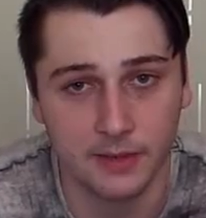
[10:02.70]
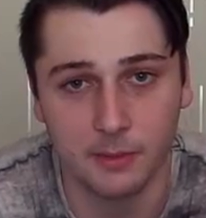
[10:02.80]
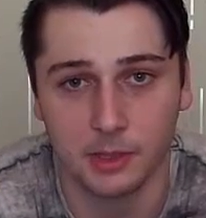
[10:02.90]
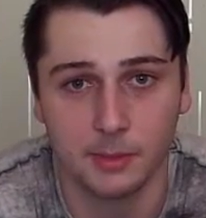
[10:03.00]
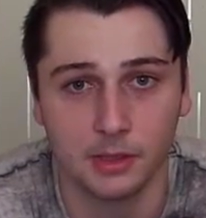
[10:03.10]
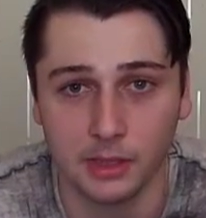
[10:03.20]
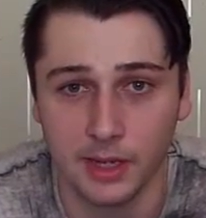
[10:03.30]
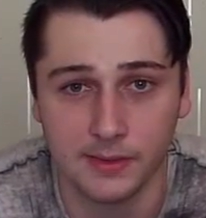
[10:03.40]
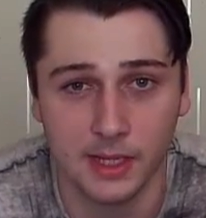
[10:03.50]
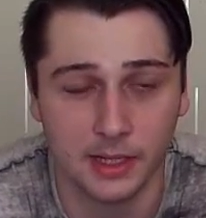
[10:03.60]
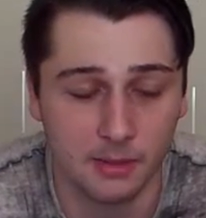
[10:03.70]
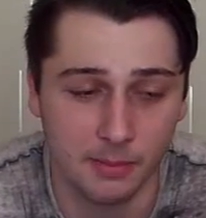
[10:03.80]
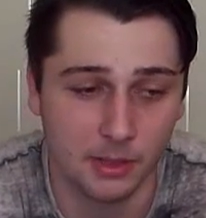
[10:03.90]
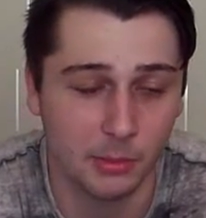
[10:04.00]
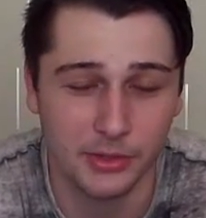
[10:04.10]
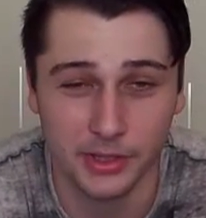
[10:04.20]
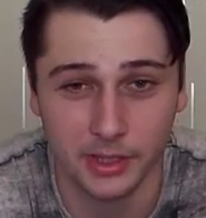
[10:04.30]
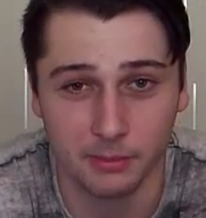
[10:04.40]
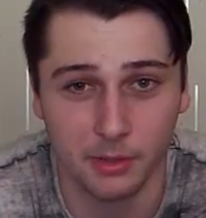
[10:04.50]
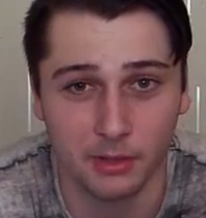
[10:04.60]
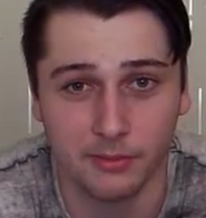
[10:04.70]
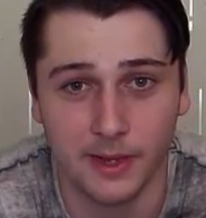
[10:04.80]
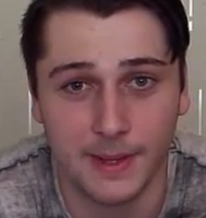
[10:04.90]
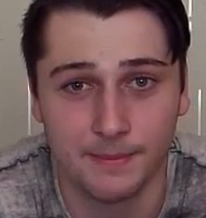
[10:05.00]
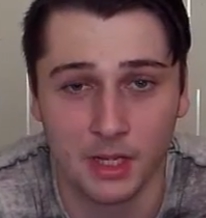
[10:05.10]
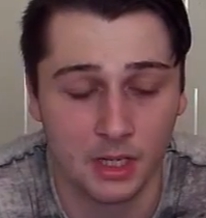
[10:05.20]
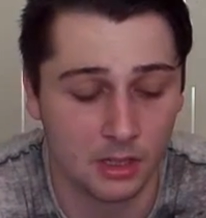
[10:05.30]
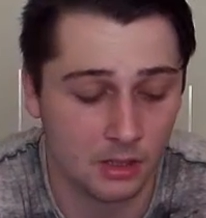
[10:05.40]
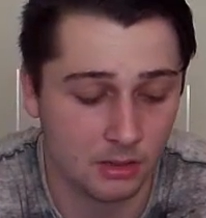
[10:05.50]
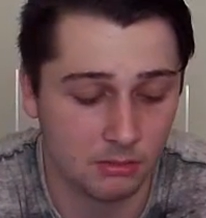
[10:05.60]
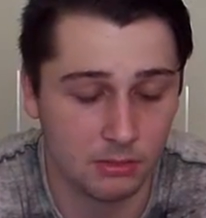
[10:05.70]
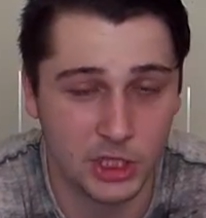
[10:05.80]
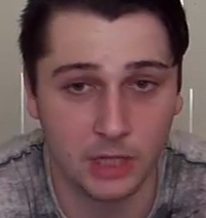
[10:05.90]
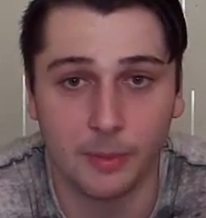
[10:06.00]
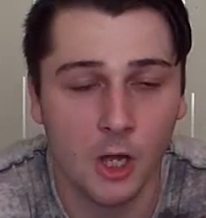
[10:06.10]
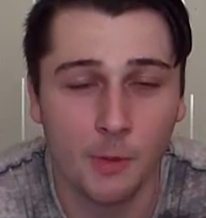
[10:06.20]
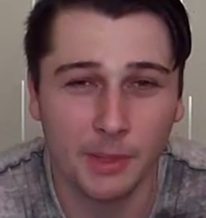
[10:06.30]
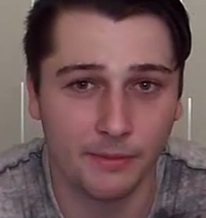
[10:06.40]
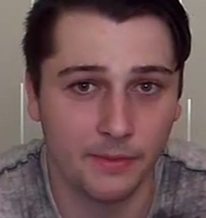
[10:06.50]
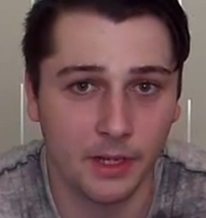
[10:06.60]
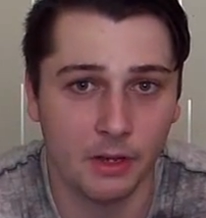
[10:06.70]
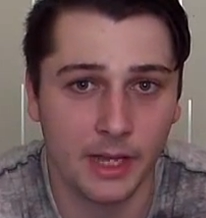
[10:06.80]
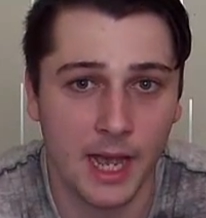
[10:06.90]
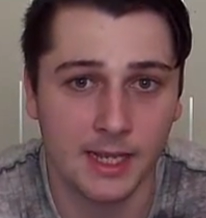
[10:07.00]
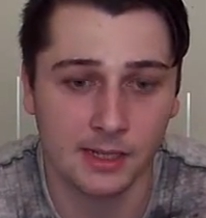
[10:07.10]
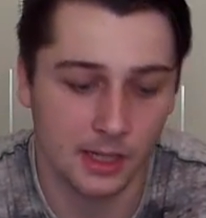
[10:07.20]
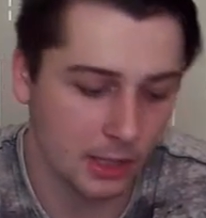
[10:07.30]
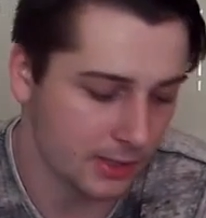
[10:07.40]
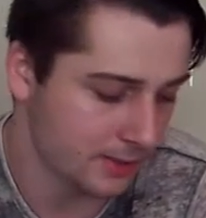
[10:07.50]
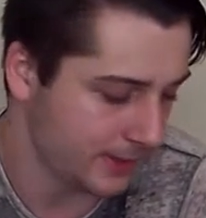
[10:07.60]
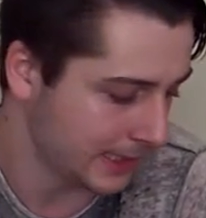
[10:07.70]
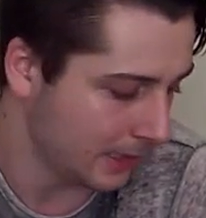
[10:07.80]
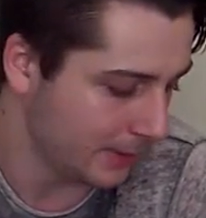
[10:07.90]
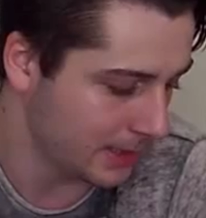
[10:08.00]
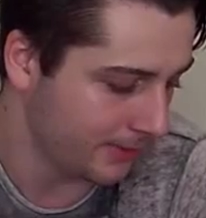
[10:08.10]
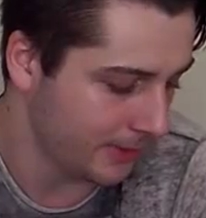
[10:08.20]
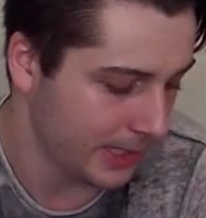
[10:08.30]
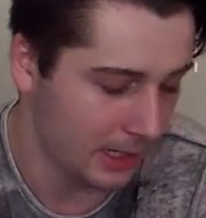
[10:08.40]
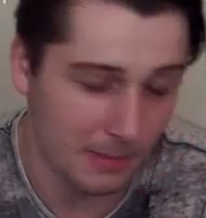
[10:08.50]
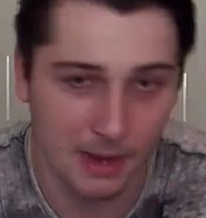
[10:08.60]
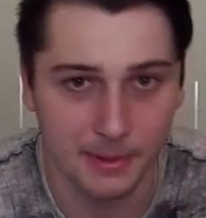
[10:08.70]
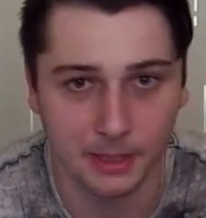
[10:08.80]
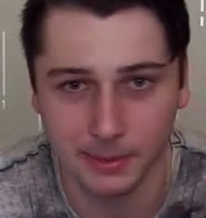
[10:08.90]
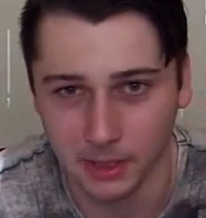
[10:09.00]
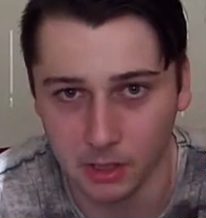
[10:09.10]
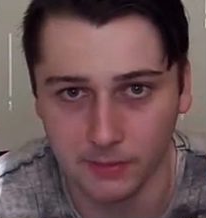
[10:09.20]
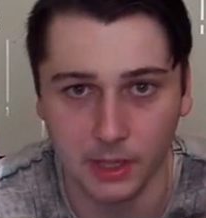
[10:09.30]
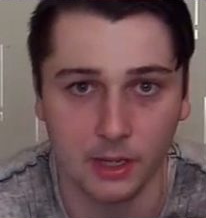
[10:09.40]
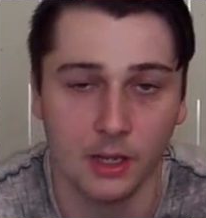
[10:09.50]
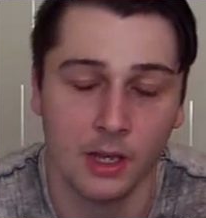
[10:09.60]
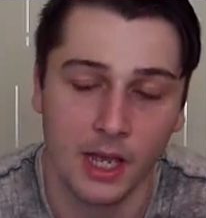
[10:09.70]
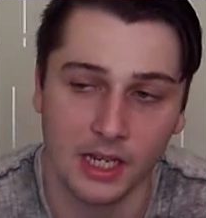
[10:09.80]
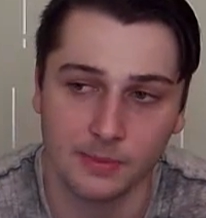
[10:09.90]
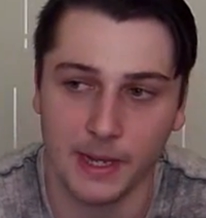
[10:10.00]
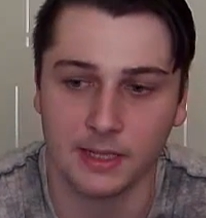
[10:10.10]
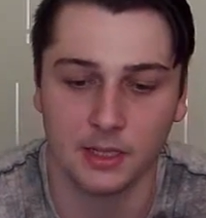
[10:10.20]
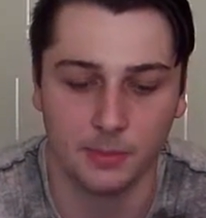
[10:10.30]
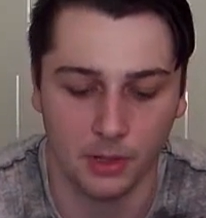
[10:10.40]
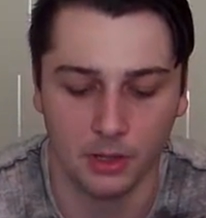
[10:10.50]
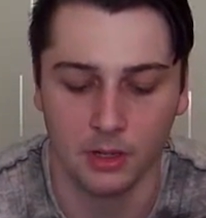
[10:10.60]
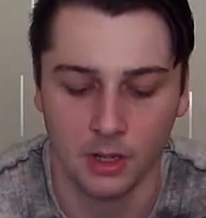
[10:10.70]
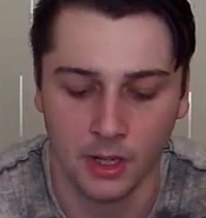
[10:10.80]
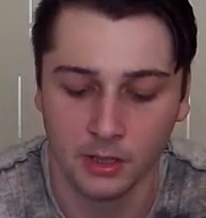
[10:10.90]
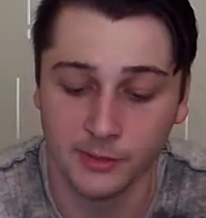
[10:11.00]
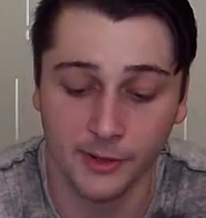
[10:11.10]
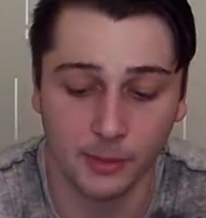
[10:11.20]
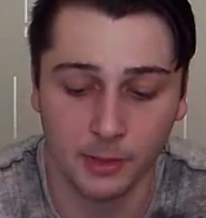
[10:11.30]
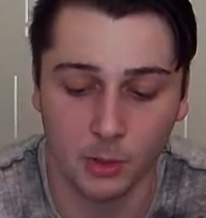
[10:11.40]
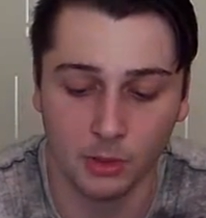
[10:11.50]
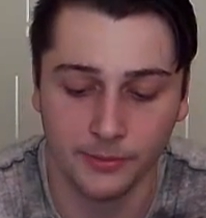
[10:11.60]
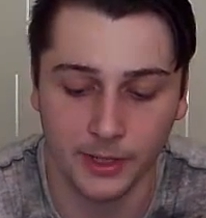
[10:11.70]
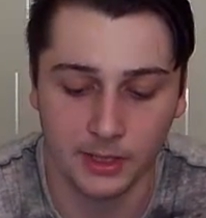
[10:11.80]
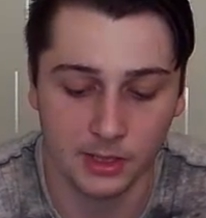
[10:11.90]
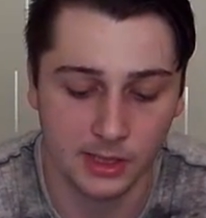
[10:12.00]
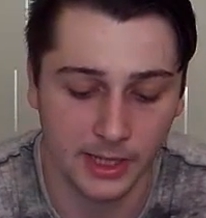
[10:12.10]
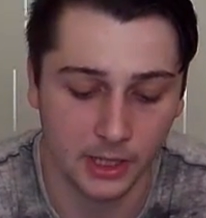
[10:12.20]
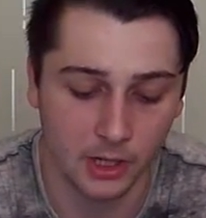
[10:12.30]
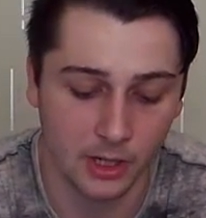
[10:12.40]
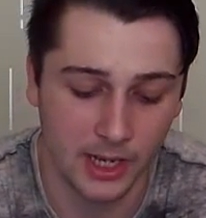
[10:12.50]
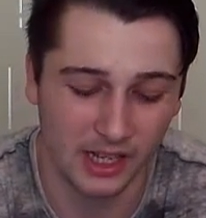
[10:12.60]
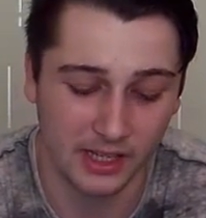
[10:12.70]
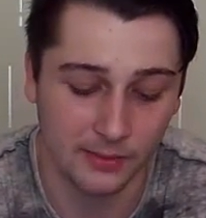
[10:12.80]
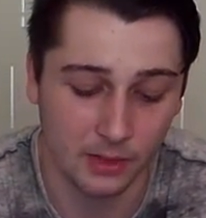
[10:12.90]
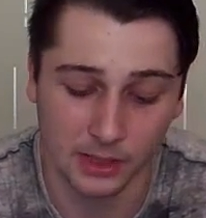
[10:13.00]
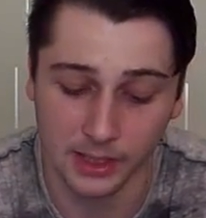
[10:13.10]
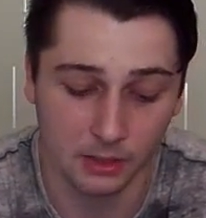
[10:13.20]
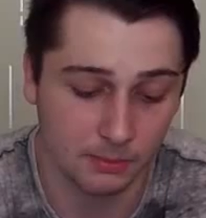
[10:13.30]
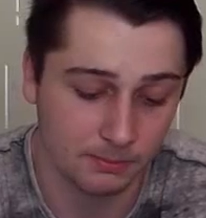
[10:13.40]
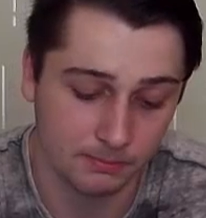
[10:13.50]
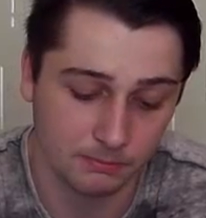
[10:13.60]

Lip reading: have a bodybuilding lifestyle, you can build muscle, you can burn fat. Cheap. Hope you liked the video, guys. I know it's something a little bit different. It might have been a bit longer than I expected, but just thought it'd be cool for you to just let you know and give you a little,